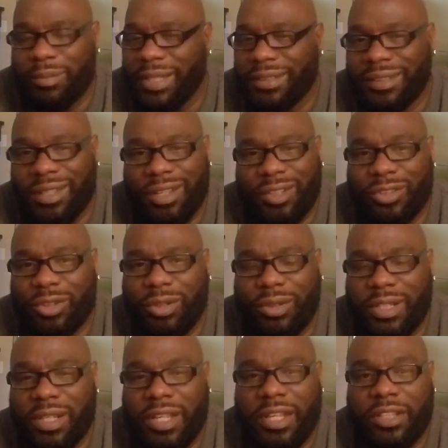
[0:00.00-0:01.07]
I'm like, dog,
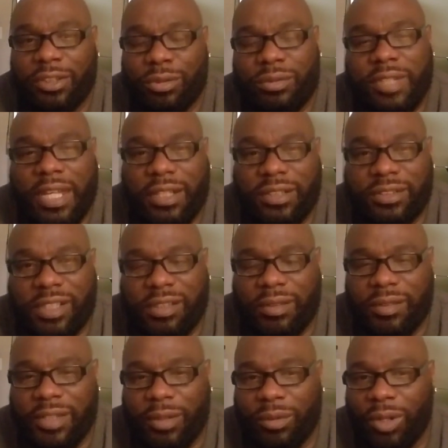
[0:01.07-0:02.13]
you think just
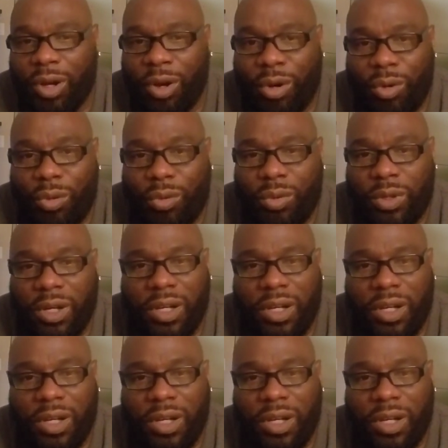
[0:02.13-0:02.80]
because they were old,